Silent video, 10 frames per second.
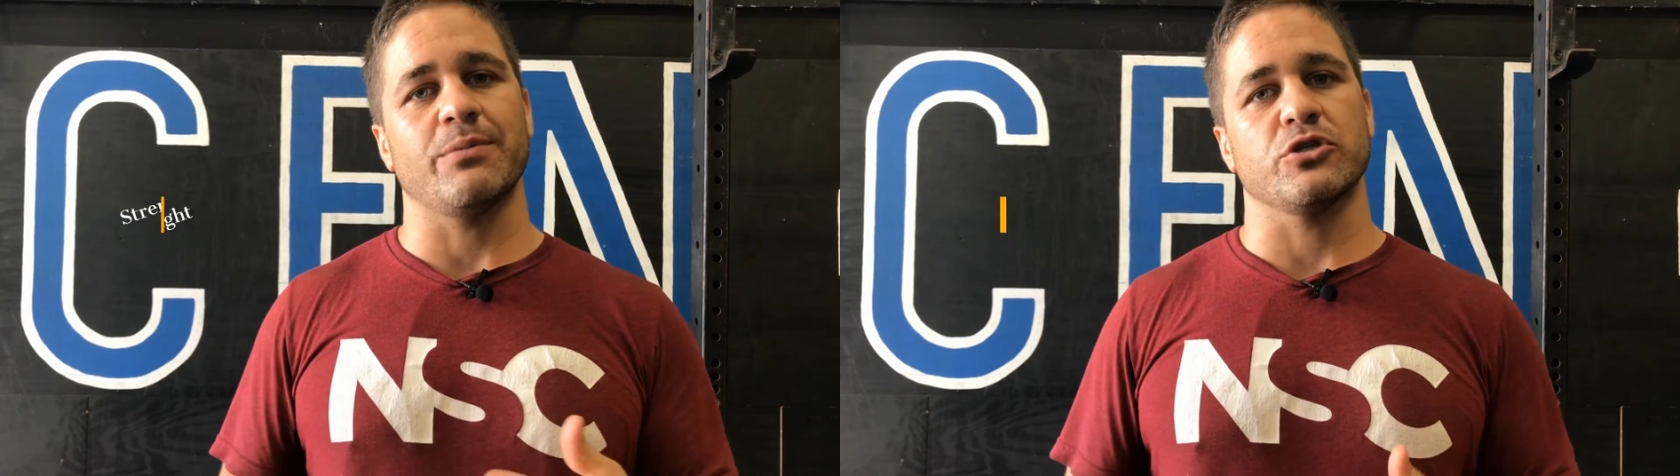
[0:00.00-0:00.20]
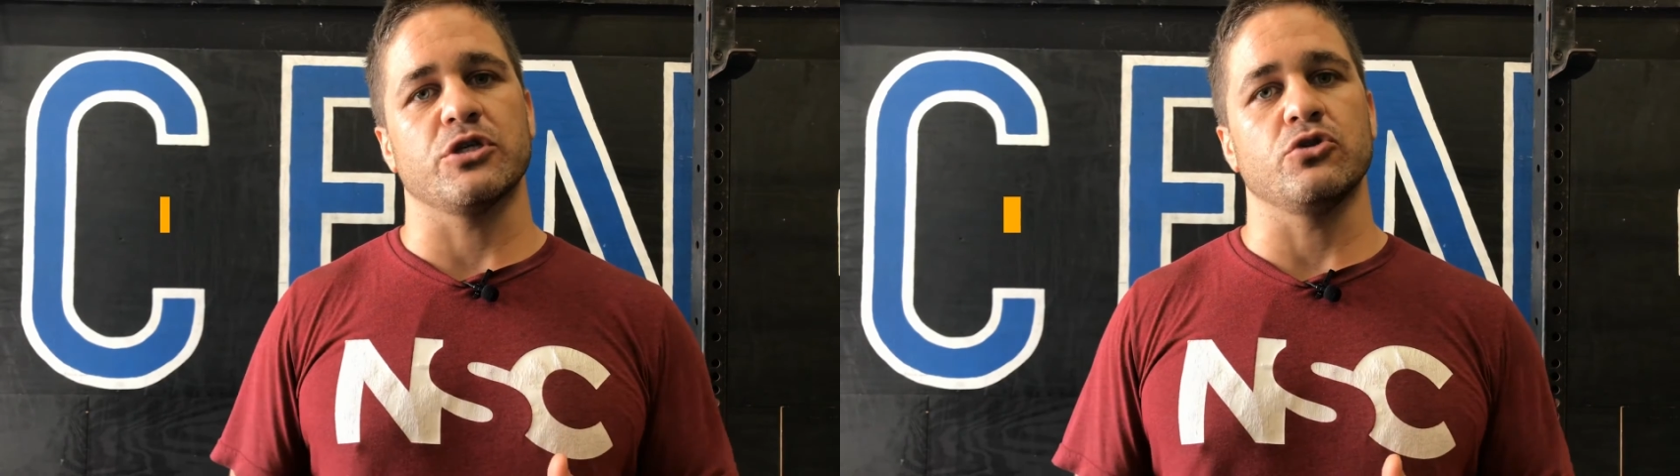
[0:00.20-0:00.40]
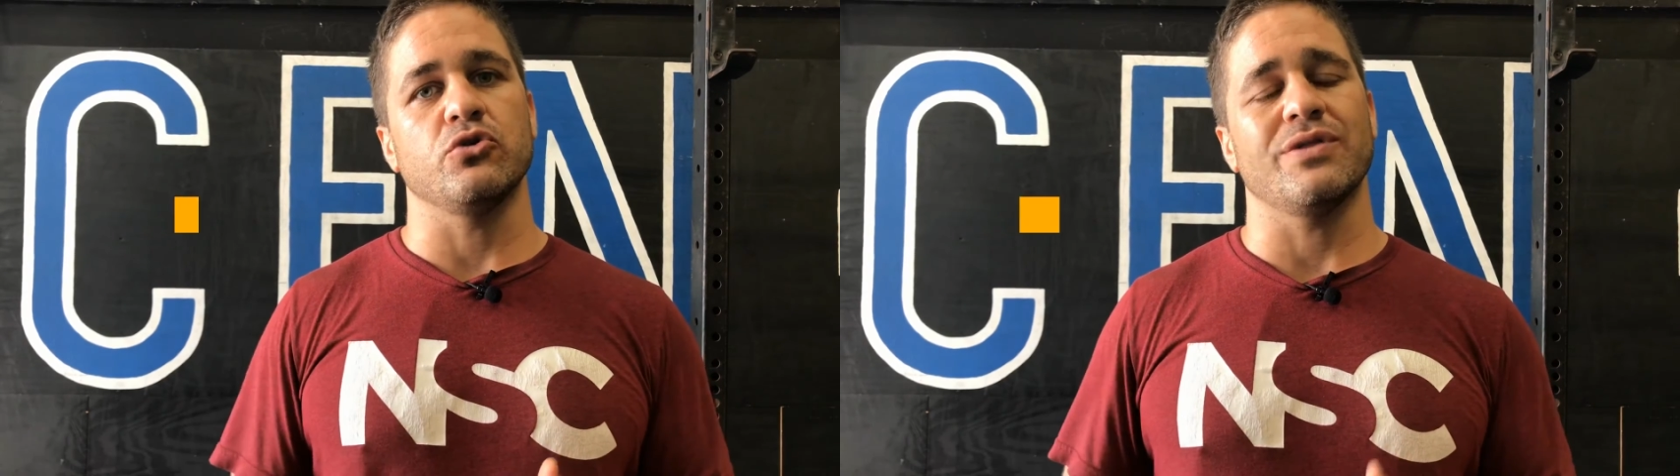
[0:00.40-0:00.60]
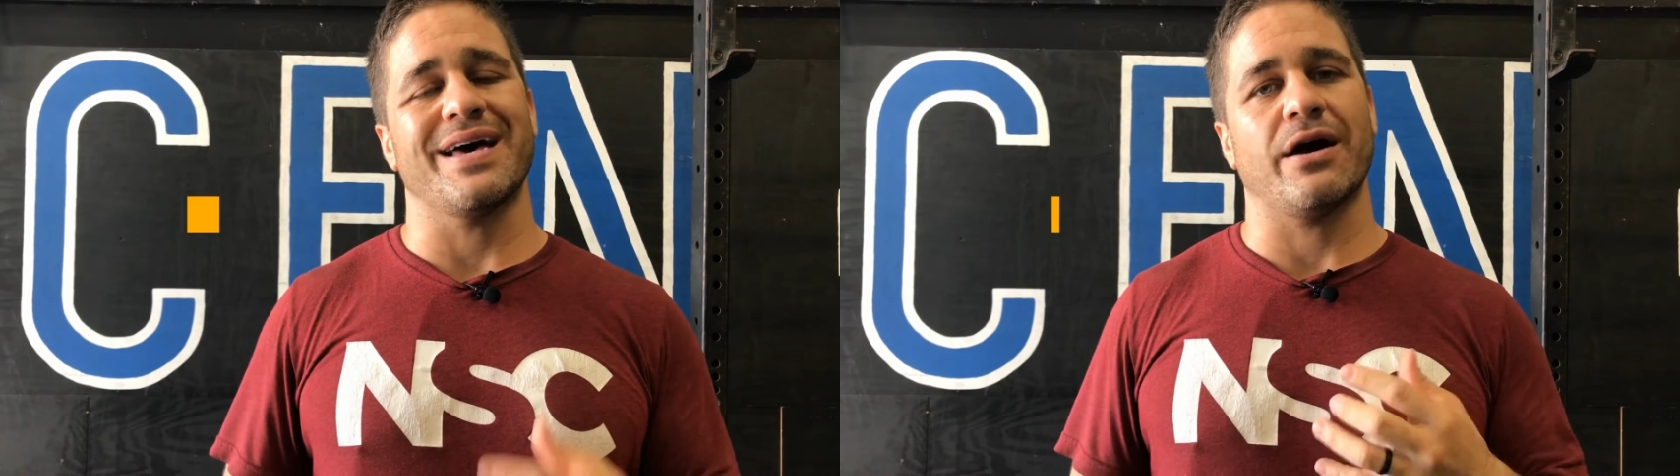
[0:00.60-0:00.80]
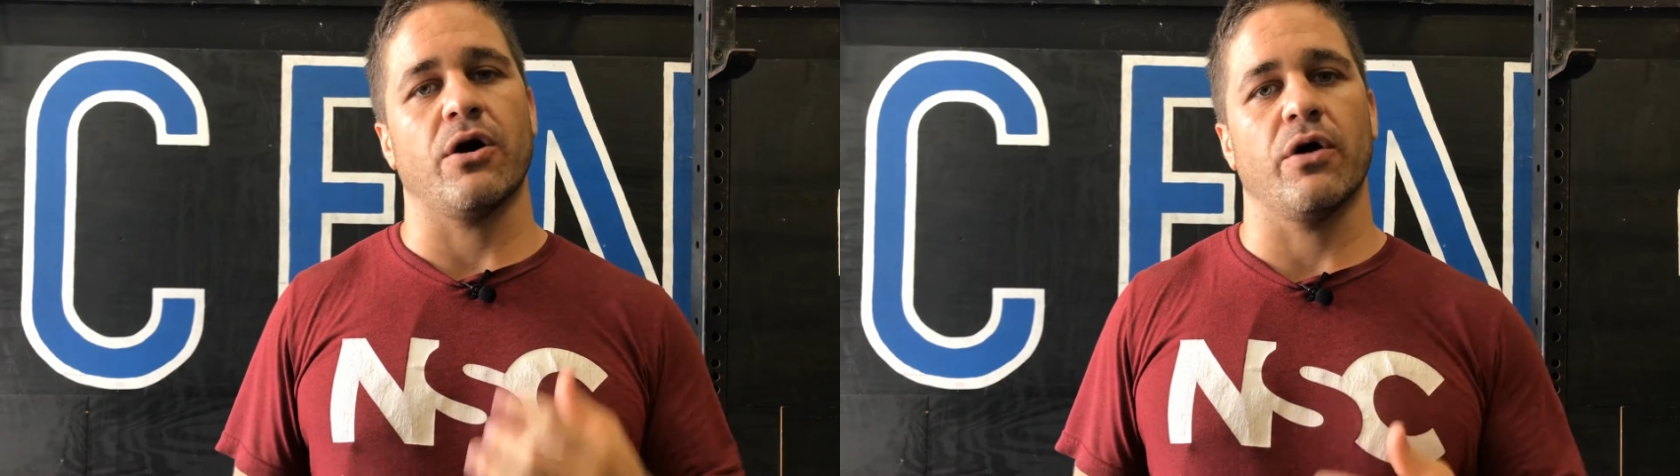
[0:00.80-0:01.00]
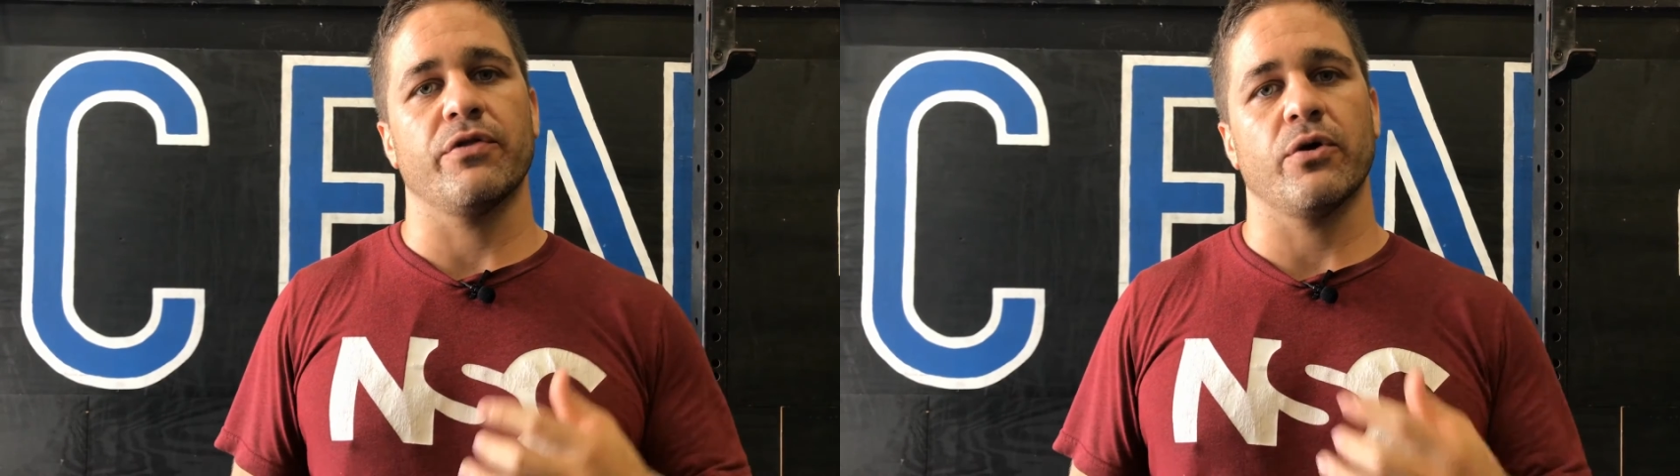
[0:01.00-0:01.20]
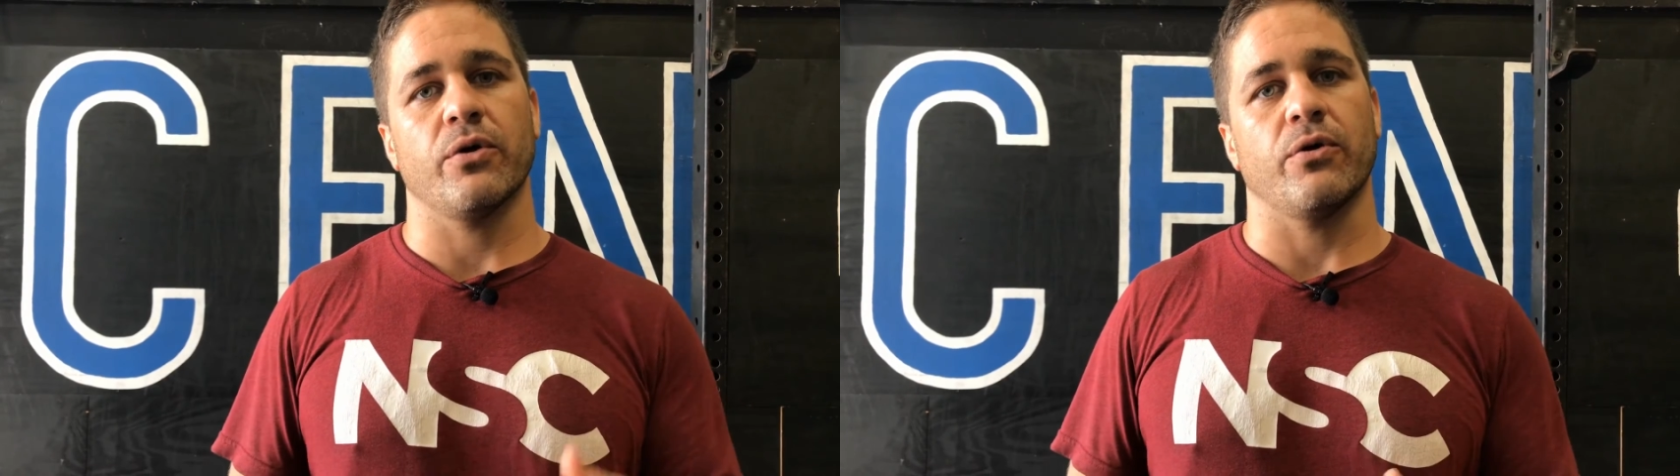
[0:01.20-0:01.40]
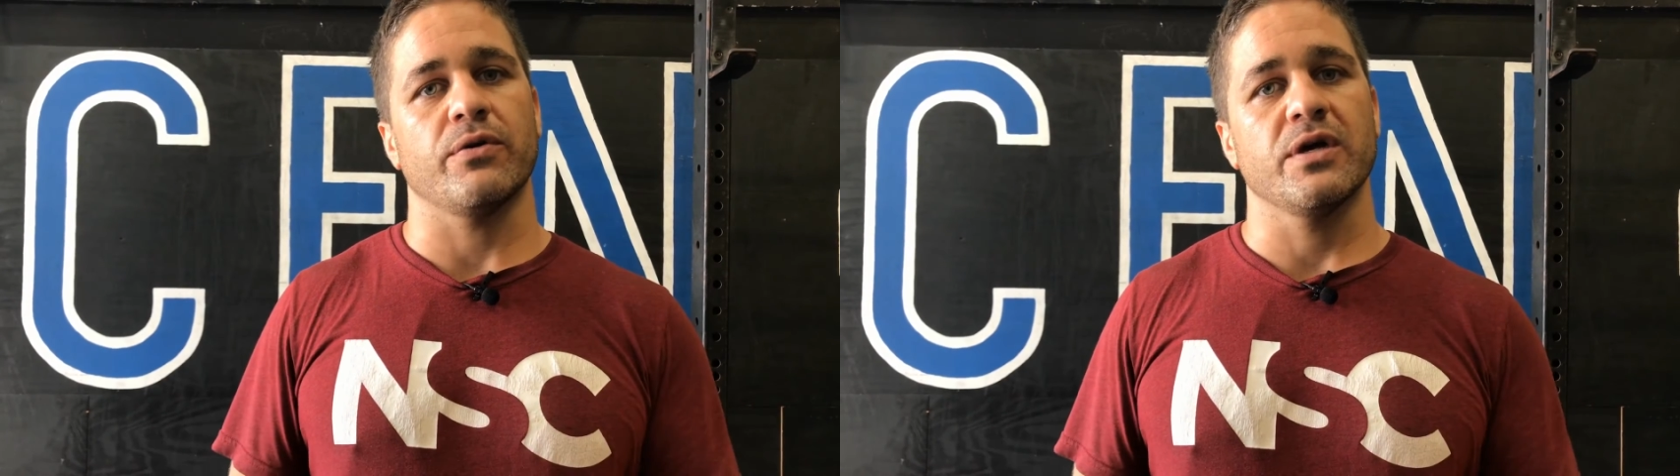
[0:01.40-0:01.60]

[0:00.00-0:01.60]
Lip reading: able to do that on their own?